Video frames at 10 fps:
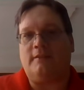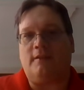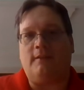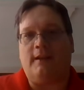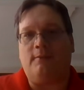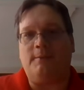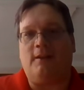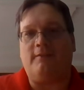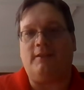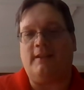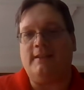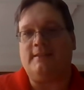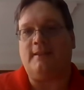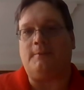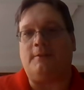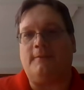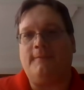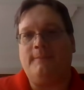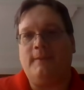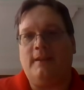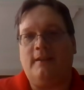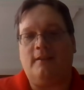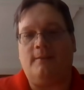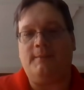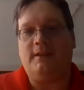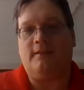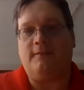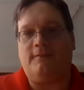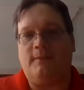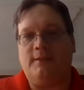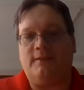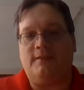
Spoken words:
So I hope we all have a great summer, and I'll be hearing from you